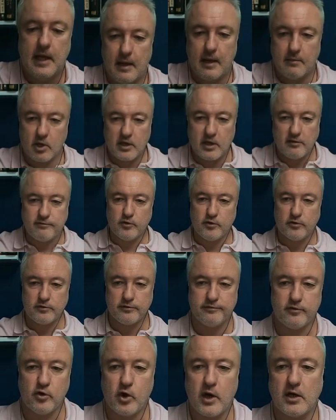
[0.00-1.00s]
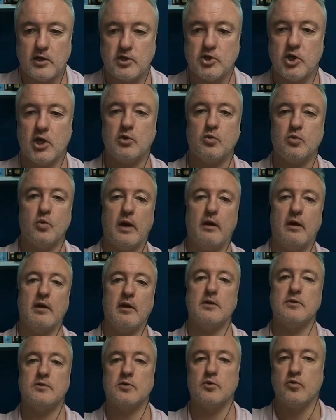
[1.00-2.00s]
I'm looking for a 4 hour chart where
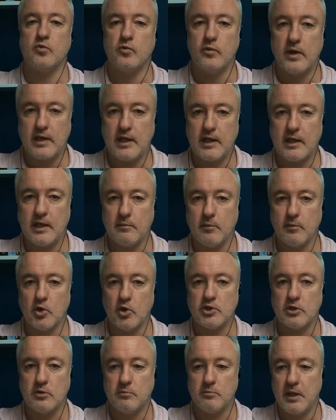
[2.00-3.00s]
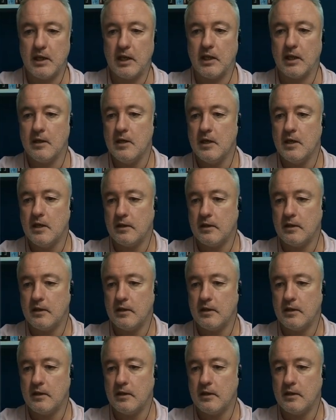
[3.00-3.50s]
it is already in motion, meaning